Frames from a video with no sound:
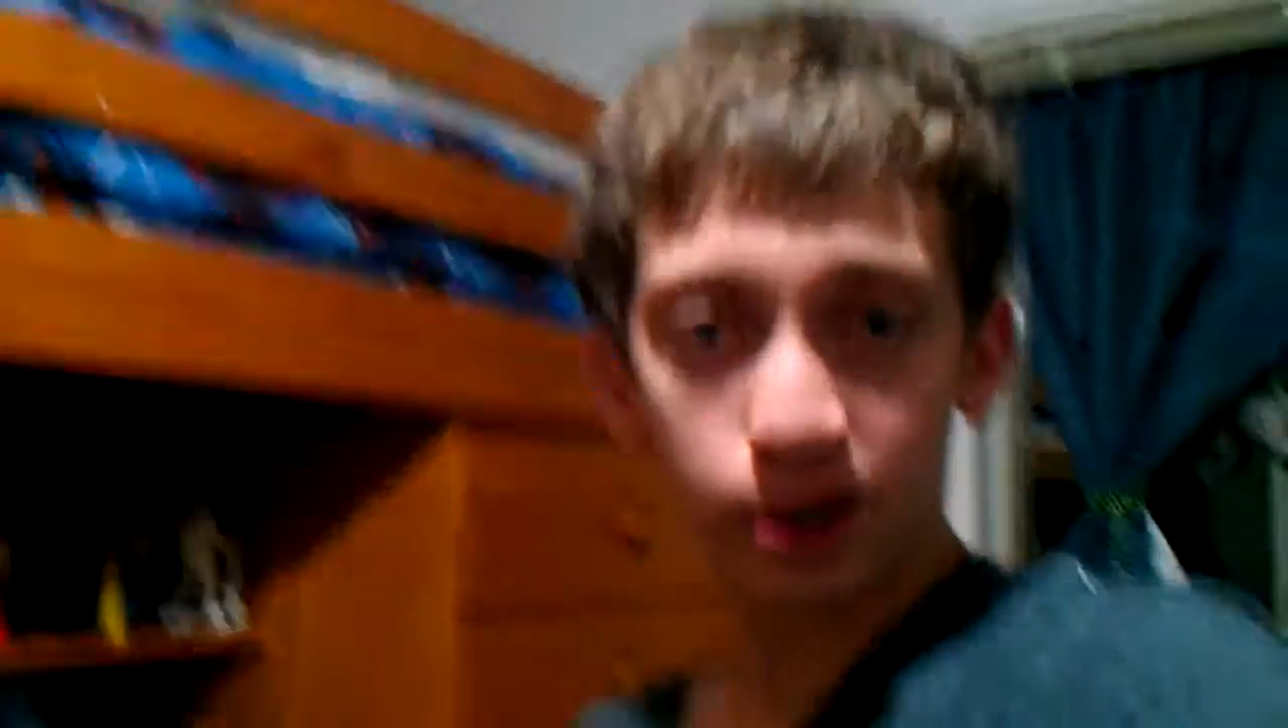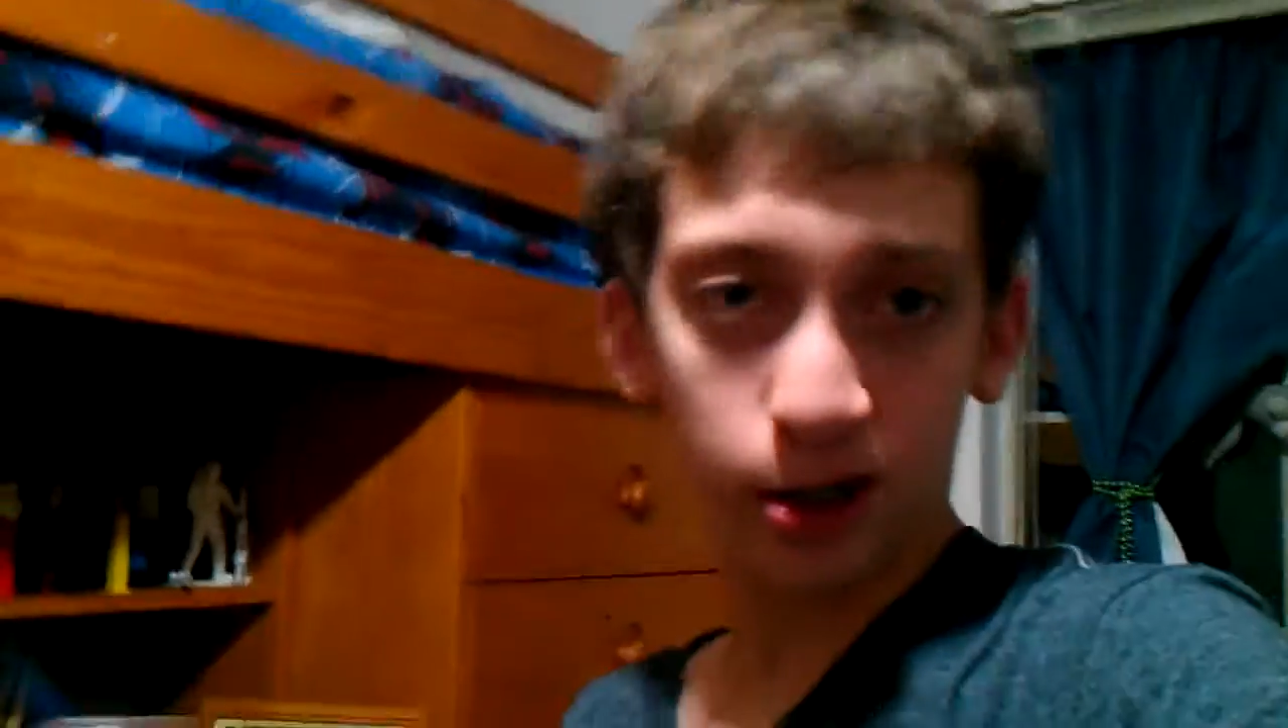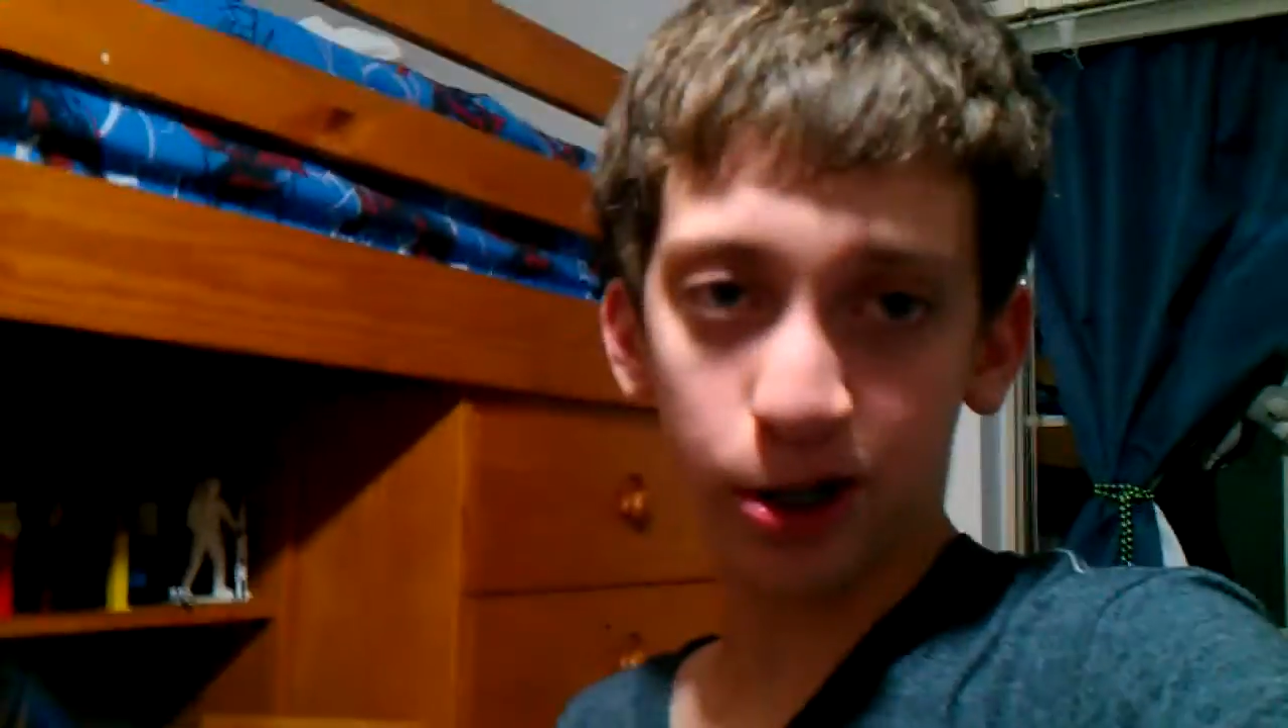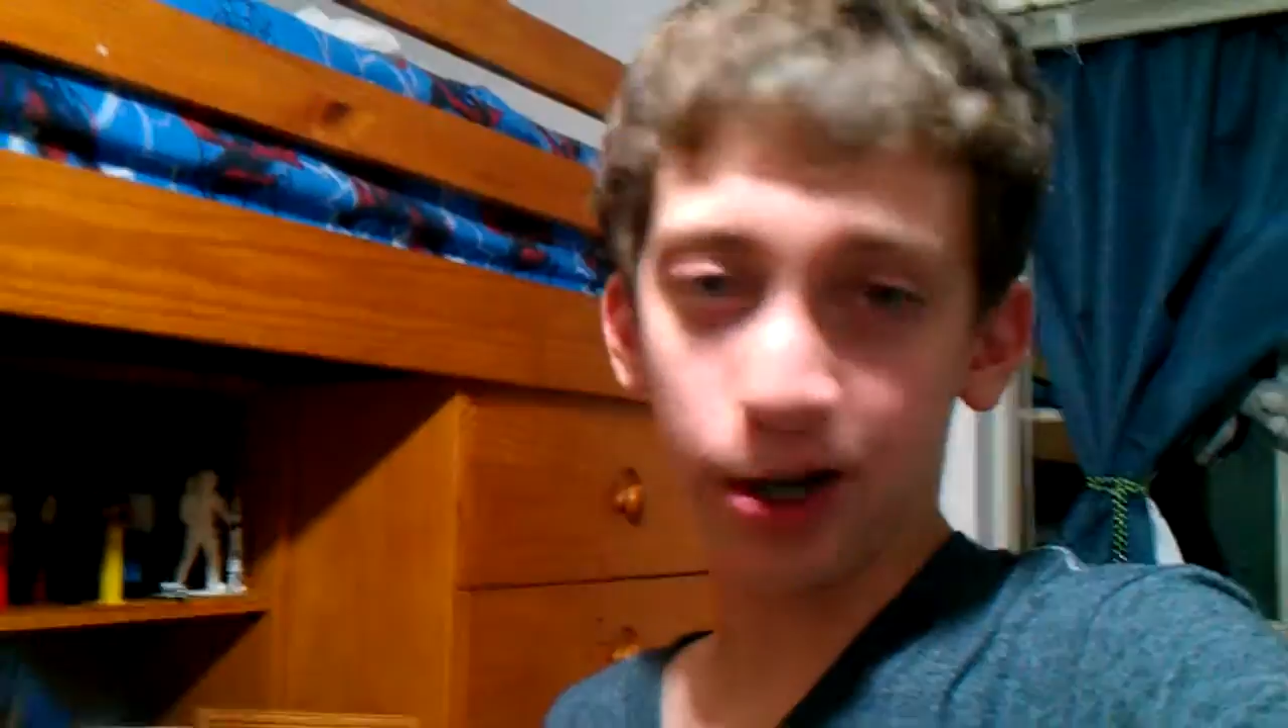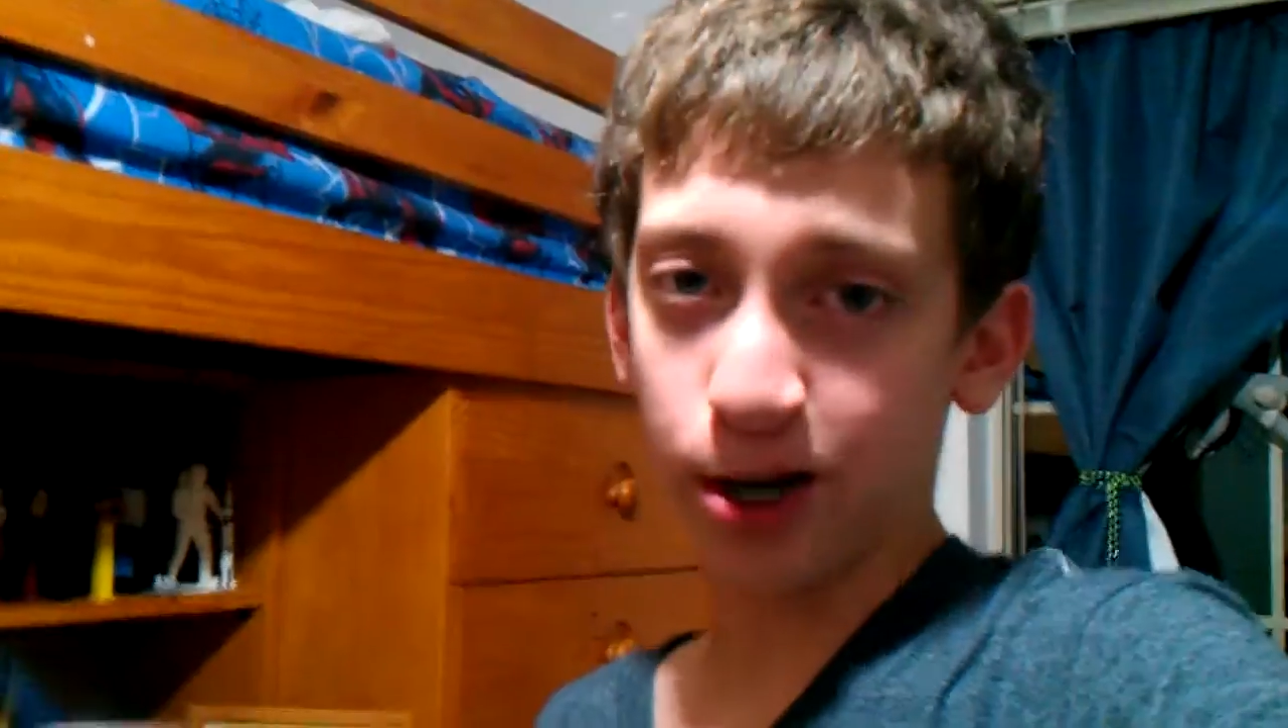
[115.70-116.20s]

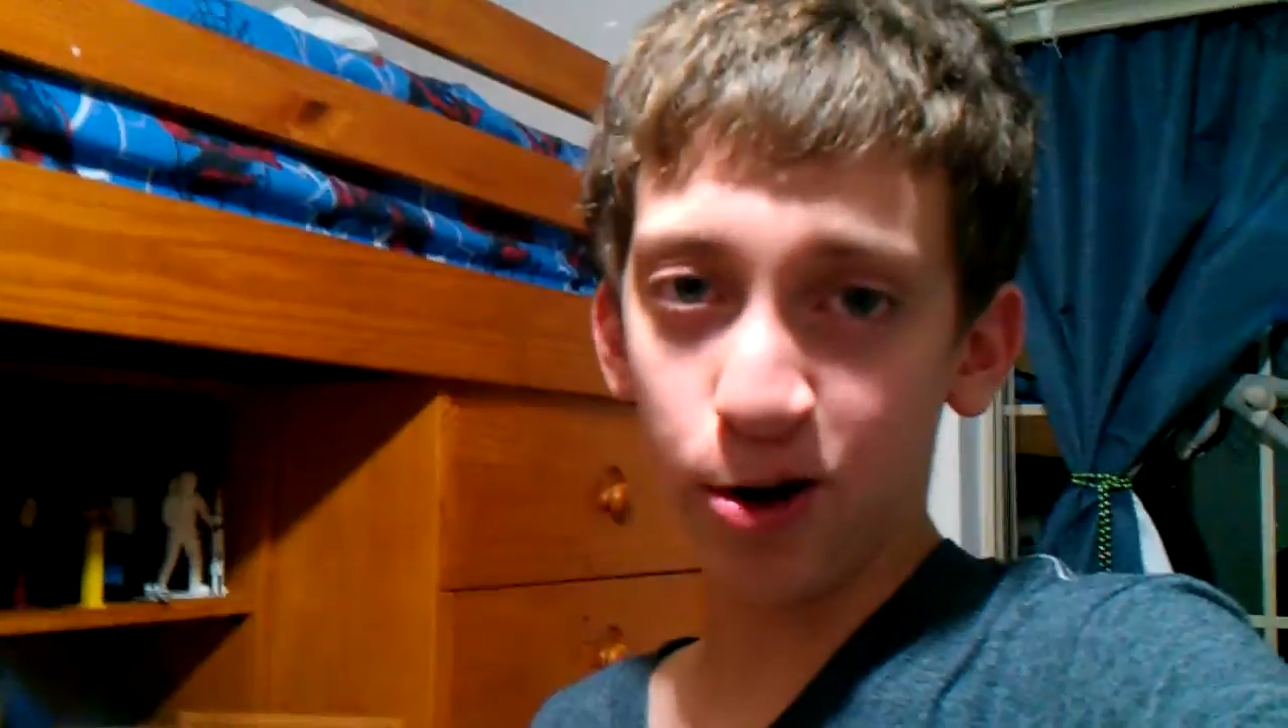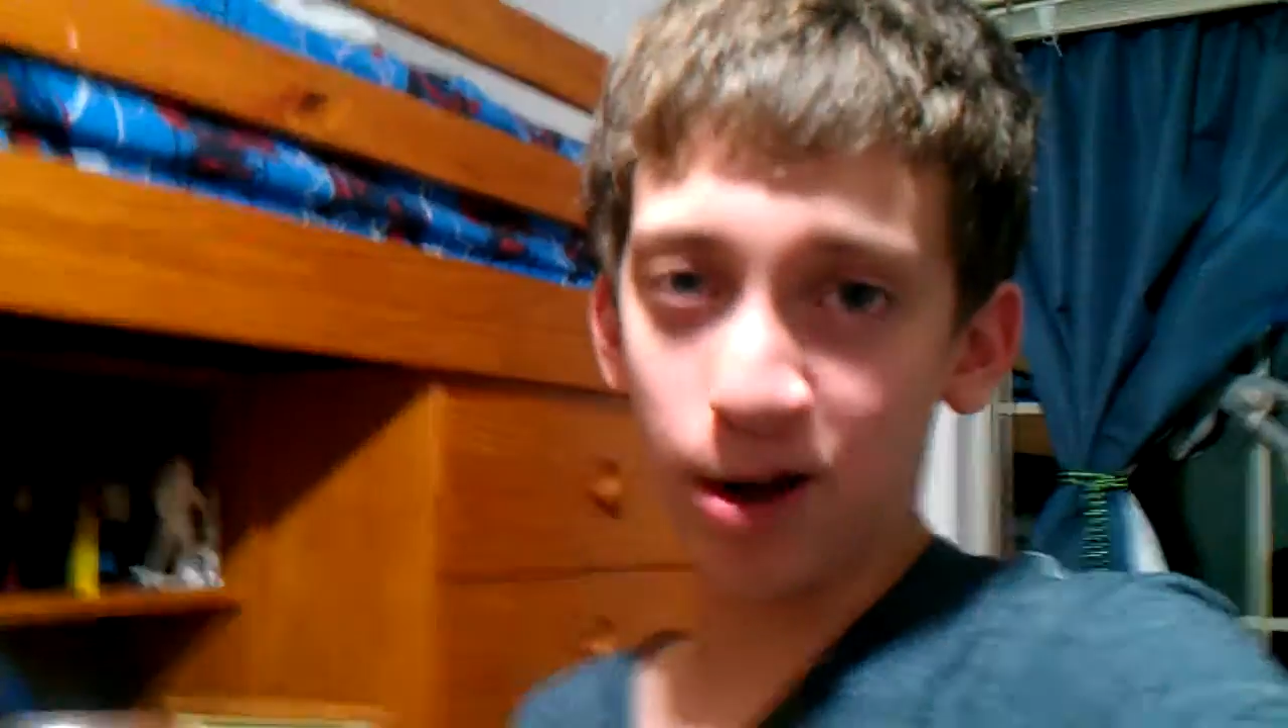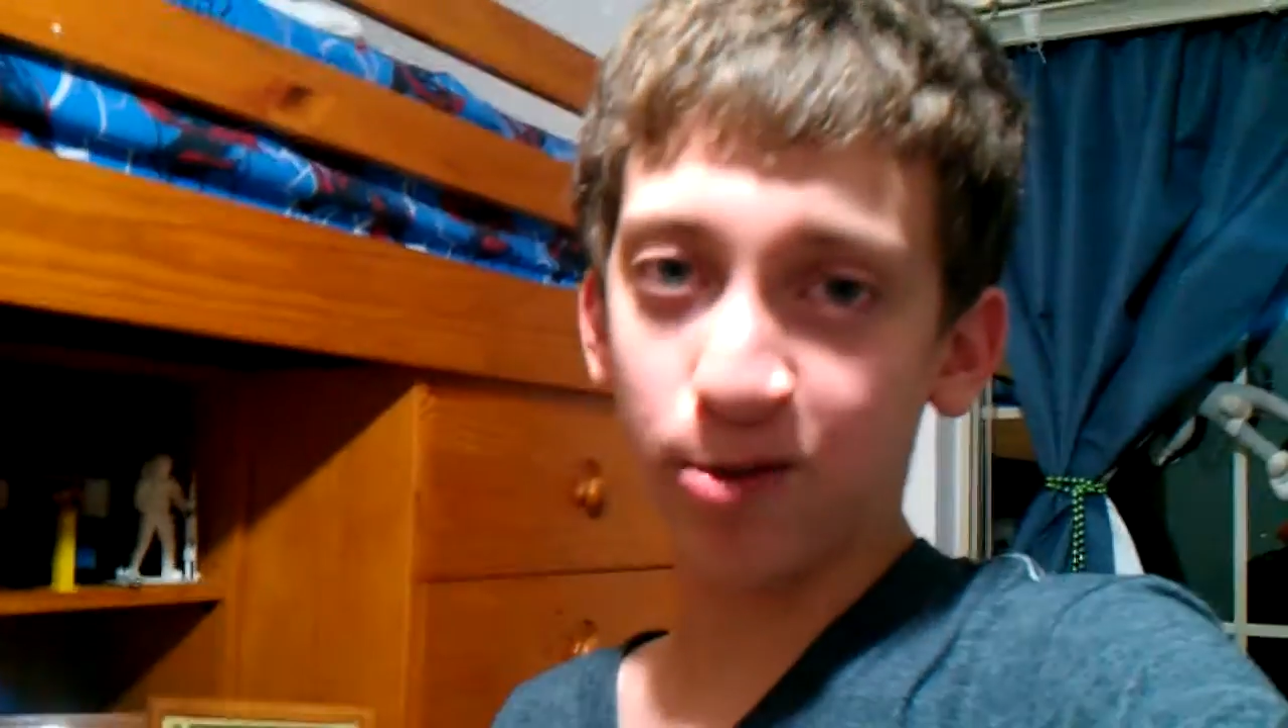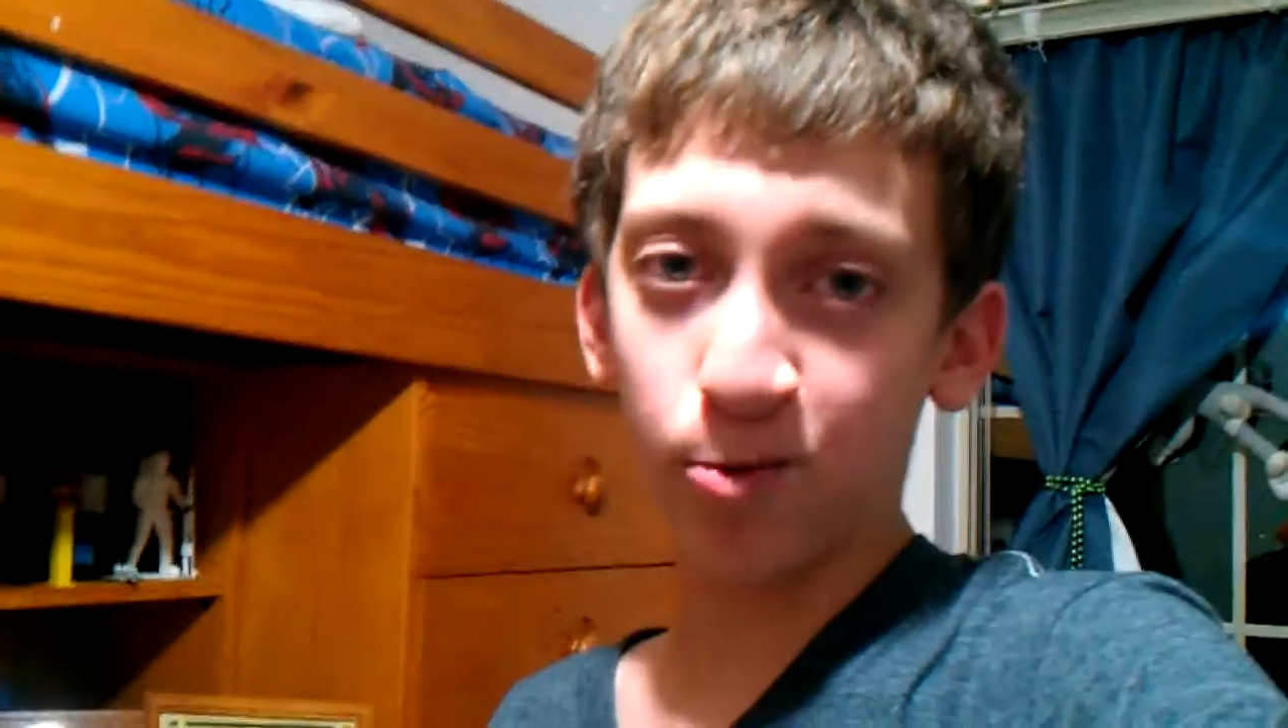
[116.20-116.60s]
so you don't have to